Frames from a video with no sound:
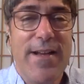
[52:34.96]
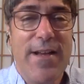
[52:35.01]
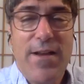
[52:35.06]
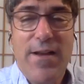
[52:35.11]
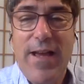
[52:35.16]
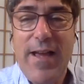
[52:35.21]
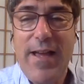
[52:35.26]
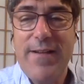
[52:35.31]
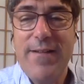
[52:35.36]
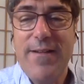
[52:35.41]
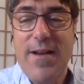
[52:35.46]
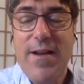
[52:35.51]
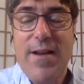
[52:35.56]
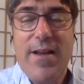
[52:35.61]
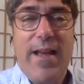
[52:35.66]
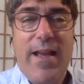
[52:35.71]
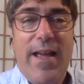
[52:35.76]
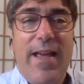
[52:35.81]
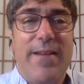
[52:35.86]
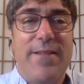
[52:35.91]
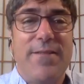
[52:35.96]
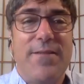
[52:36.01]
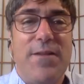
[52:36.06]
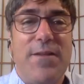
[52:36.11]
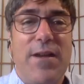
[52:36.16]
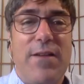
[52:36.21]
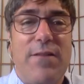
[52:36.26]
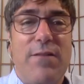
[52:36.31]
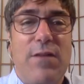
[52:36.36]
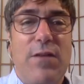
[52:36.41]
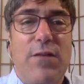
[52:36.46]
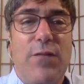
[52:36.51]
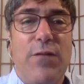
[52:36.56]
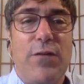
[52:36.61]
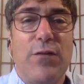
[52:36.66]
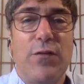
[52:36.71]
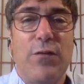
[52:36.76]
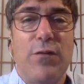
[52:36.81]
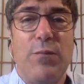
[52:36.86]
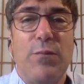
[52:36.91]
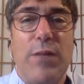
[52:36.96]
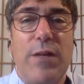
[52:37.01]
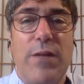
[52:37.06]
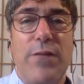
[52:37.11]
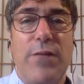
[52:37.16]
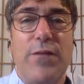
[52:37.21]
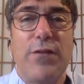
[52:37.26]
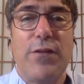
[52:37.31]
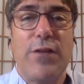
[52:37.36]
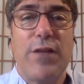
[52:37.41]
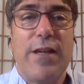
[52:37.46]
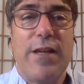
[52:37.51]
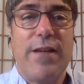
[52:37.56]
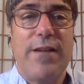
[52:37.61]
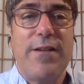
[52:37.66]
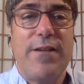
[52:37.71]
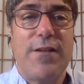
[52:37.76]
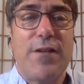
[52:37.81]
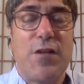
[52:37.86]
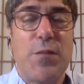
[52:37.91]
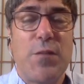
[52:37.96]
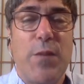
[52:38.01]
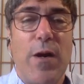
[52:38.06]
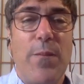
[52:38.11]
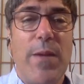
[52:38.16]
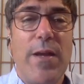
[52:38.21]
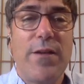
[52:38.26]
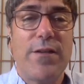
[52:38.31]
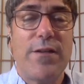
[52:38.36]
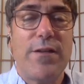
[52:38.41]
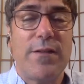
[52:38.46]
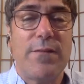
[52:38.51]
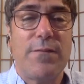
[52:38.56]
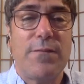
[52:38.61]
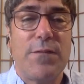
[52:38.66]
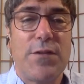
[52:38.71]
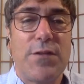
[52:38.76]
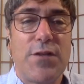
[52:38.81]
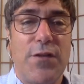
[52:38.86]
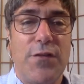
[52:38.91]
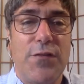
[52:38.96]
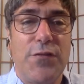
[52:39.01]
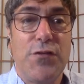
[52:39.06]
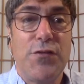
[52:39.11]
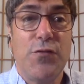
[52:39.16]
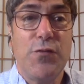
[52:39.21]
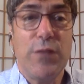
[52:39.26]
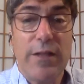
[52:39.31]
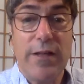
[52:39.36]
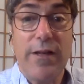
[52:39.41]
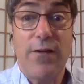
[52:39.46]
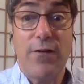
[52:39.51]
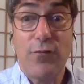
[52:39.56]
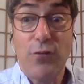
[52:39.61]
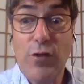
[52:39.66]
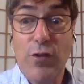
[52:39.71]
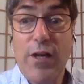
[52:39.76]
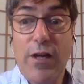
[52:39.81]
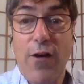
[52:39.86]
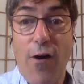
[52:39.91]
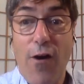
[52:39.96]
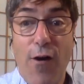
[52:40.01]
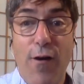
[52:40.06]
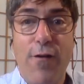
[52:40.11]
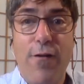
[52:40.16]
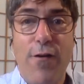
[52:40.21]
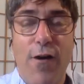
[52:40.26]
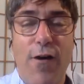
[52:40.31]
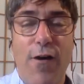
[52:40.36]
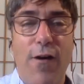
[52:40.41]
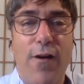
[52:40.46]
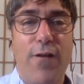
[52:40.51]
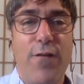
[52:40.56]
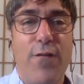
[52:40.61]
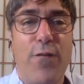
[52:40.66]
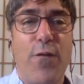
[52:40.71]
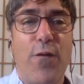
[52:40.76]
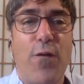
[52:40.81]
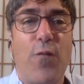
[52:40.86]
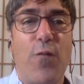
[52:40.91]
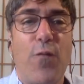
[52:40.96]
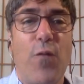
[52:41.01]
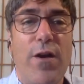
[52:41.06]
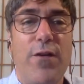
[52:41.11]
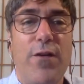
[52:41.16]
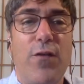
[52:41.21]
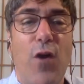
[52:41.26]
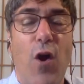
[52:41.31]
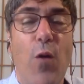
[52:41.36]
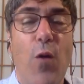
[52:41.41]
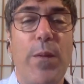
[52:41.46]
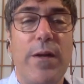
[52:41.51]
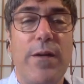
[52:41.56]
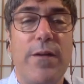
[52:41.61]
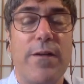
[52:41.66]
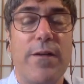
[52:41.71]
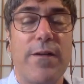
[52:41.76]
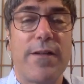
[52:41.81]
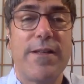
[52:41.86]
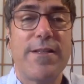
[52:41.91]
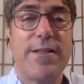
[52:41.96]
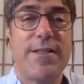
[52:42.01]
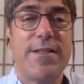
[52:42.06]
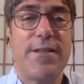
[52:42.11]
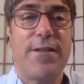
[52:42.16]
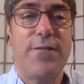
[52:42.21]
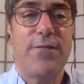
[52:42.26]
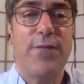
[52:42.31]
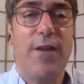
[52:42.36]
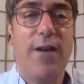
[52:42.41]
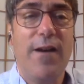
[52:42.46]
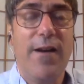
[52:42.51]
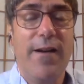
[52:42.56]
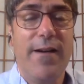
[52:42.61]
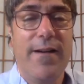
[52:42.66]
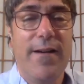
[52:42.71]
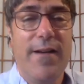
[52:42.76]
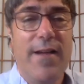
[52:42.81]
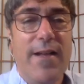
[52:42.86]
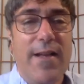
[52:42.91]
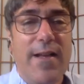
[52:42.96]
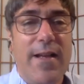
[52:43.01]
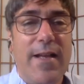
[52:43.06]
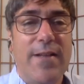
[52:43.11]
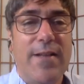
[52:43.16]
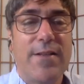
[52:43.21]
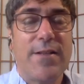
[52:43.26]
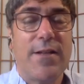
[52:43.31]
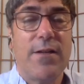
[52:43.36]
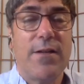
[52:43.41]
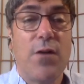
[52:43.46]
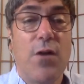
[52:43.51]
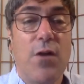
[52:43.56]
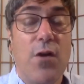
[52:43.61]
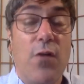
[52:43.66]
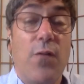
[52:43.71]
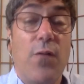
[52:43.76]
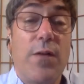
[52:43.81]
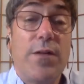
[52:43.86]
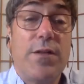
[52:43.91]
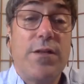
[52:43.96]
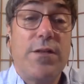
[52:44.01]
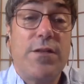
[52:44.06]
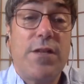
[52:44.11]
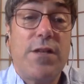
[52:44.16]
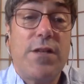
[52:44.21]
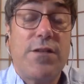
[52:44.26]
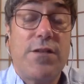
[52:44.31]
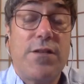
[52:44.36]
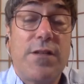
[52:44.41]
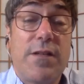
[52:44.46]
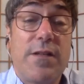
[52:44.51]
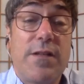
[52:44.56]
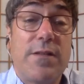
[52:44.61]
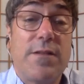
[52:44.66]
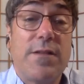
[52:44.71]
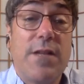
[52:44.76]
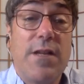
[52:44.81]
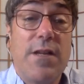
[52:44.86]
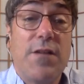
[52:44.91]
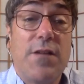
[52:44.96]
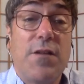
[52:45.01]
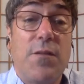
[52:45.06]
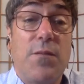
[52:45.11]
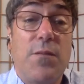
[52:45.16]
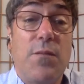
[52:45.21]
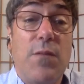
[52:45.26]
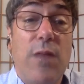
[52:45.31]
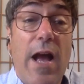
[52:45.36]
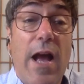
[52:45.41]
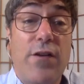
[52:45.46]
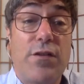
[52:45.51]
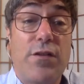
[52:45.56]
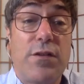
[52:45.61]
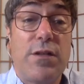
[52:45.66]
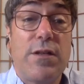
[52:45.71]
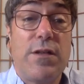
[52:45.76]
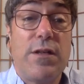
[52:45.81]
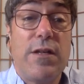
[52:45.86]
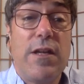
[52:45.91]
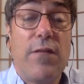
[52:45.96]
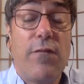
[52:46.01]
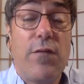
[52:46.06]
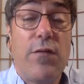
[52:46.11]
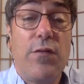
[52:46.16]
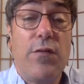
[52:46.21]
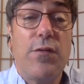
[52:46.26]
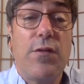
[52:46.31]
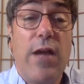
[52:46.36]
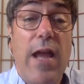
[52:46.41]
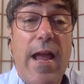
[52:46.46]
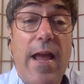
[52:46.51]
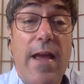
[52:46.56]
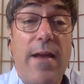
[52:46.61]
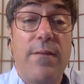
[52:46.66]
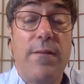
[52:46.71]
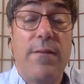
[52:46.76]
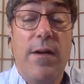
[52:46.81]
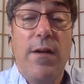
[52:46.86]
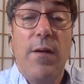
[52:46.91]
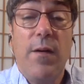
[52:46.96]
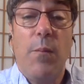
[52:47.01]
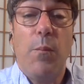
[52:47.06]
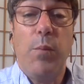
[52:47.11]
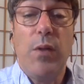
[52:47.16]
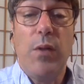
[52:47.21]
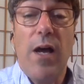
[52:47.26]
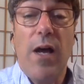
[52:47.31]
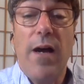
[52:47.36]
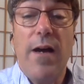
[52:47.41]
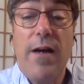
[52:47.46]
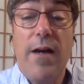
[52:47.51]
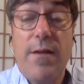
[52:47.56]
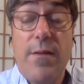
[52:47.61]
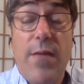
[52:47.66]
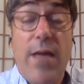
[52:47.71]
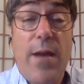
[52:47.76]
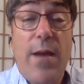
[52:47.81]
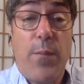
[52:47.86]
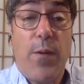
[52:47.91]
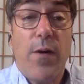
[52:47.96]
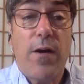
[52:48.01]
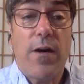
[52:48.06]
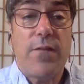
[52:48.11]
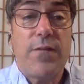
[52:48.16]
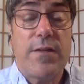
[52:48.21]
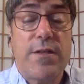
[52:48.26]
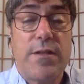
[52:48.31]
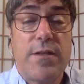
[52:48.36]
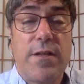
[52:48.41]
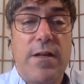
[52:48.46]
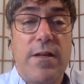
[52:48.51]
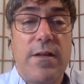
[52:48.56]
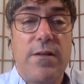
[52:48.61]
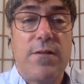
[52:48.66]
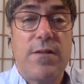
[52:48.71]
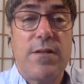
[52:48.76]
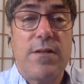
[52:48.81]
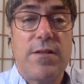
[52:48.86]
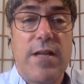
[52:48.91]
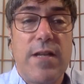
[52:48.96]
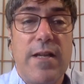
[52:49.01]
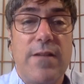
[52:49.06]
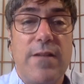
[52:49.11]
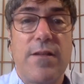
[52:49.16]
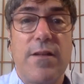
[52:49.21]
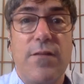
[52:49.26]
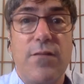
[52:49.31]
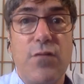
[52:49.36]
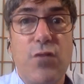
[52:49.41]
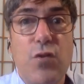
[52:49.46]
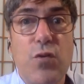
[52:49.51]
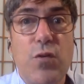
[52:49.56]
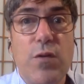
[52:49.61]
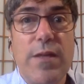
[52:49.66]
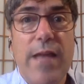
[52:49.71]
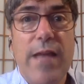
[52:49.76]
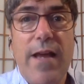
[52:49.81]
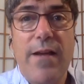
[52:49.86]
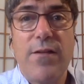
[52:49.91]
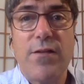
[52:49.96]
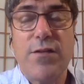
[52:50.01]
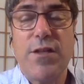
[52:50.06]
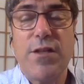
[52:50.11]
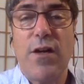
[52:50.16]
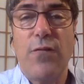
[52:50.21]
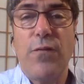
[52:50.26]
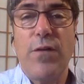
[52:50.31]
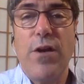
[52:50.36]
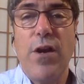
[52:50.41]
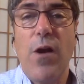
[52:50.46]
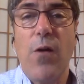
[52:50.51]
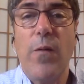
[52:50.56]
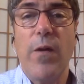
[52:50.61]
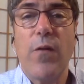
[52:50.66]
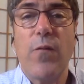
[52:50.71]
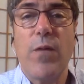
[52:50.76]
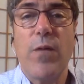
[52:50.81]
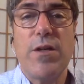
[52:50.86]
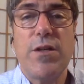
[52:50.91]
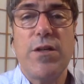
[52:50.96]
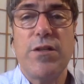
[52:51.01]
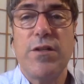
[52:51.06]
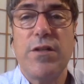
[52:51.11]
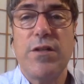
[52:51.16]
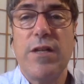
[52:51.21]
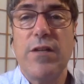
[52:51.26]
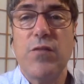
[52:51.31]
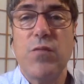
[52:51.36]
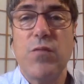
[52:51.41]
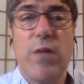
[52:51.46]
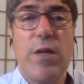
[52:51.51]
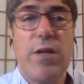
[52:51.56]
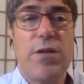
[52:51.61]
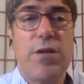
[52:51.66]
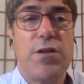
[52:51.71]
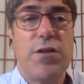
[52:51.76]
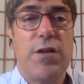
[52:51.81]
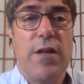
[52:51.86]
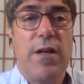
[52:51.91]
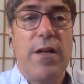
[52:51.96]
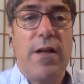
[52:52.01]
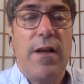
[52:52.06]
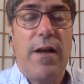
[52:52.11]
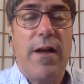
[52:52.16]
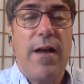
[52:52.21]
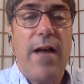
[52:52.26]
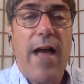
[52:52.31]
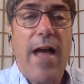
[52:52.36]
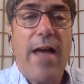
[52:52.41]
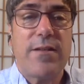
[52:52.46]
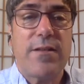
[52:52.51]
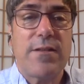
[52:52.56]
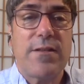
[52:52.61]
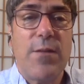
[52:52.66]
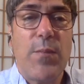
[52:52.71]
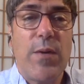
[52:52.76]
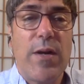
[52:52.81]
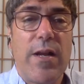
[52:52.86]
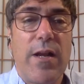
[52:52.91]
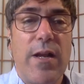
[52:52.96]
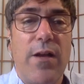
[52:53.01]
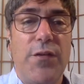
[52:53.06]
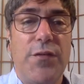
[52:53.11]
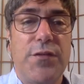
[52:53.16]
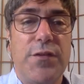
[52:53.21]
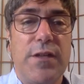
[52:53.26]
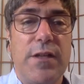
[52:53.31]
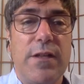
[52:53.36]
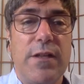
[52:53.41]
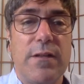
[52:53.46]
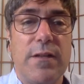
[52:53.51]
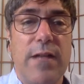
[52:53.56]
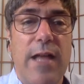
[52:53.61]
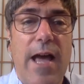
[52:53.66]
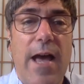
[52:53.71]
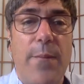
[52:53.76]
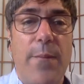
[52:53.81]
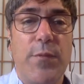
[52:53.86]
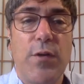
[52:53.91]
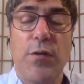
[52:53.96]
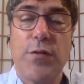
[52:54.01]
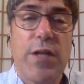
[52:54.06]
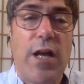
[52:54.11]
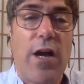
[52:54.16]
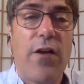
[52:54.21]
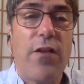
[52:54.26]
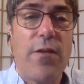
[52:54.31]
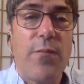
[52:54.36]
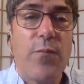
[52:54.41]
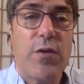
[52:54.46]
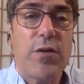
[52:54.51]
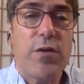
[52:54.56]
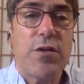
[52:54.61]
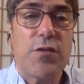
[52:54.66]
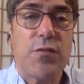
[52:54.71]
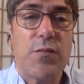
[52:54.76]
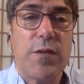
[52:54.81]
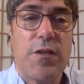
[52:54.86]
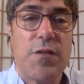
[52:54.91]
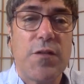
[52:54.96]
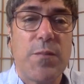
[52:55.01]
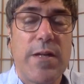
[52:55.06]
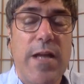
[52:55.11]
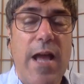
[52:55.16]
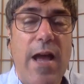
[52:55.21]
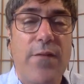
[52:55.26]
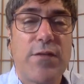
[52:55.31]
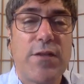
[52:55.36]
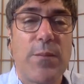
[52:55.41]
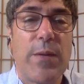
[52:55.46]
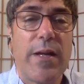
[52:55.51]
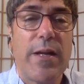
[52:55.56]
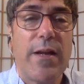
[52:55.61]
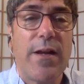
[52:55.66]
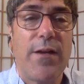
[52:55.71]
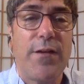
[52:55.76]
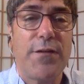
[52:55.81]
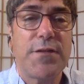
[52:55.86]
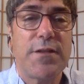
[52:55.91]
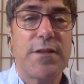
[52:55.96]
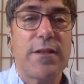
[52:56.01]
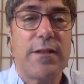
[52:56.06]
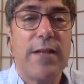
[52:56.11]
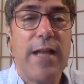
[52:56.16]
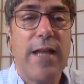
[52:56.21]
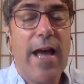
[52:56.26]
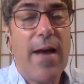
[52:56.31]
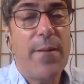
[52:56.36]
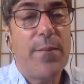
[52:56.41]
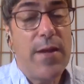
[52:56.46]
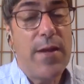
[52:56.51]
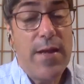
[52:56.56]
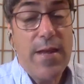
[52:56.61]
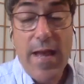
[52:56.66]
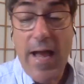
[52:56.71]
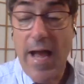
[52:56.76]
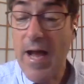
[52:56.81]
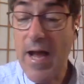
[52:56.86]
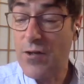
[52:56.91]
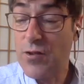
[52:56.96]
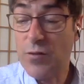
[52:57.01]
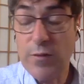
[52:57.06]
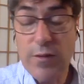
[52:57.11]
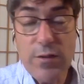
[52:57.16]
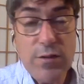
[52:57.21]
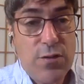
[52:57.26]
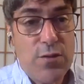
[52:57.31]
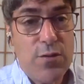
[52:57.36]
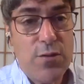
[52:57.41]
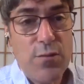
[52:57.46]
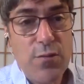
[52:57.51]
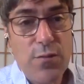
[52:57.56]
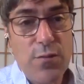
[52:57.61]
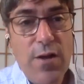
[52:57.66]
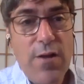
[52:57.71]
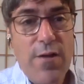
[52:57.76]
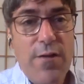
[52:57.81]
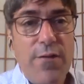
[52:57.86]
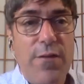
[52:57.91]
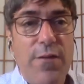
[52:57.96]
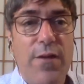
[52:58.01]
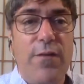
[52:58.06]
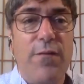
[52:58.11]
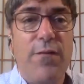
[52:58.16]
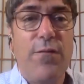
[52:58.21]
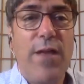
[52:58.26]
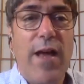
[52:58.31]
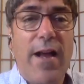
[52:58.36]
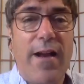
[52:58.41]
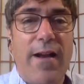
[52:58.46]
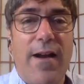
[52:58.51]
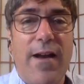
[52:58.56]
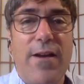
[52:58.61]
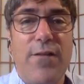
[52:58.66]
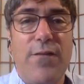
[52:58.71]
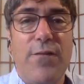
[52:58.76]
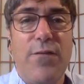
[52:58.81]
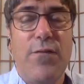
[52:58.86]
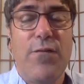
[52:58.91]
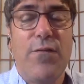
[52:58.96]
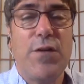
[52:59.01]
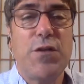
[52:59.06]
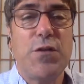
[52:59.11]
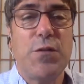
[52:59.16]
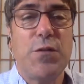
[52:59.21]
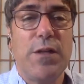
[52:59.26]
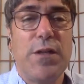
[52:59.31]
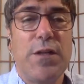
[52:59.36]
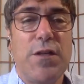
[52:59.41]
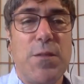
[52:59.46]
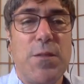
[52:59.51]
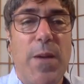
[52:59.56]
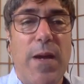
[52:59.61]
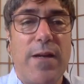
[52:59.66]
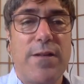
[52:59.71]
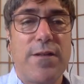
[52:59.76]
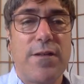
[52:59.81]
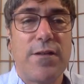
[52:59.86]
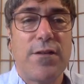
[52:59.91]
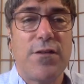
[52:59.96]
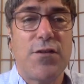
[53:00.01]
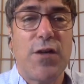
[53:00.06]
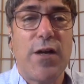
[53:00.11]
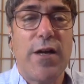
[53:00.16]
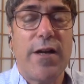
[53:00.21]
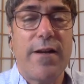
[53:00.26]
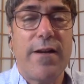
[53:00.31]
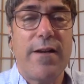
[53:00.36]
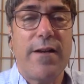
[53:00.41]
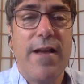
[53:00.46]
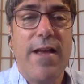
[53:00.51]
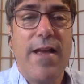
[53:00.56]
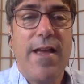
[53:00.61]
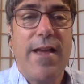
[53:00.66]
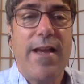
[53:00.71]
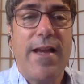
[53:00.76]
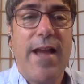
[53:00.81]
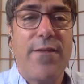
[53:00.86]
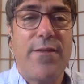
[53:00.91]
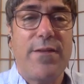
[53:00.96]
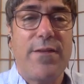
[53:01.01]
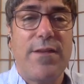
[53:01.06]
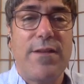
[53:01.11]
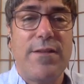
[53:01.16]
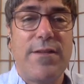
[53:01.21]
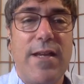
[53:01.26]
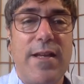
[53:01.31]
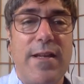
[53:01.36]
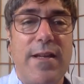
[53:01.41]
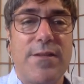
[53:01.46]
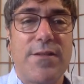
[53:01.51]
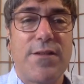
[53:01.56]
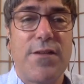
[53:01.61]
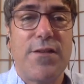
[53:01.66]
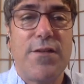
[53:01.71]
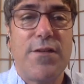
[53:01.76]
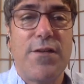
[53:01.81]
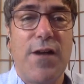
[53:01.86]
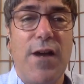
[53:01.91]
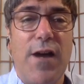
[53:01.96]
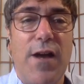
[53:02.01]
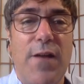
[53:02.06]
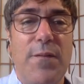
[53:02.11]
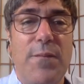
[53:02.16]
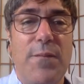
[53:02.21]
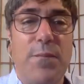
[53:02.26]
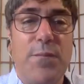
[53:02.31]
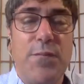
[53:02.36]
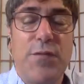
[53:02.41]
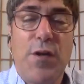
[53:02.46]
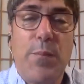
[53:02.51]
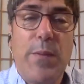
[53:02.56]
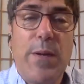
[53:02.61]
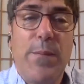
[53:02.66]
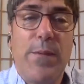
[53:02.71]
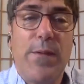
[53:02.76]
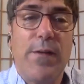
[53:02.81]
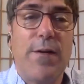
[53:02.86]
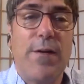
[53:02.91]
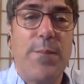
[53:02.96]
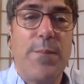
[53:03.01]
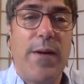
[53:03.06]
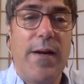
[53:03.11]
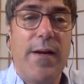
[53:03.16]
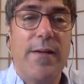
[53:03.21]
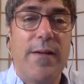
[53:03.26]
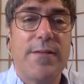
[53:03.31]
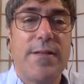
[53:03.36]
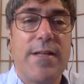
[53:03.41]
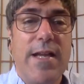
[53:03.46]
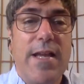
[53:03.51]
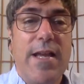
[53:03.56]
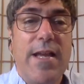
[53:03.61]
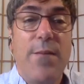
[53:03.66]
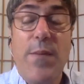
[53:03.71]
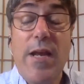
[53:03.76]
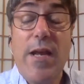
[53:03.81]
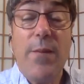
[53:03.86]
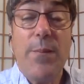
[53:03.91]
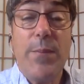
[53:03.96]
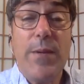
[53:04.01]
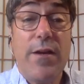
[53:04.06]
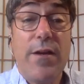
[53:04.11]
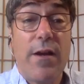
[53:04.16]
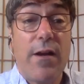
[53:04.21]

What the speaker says: and if you're looking in your experimental results, you really are looking hard for what you're hoping you're going to find. And so one suggestion is you can blind that part of a study. You can say, instead of doing that yourself and knowing which is which, ask somebody else in the lab. Don't tell them which is which, but have somebody else in the lab actually do that kind of visual inspection to try to gather the data so people aren't biased. It may not be a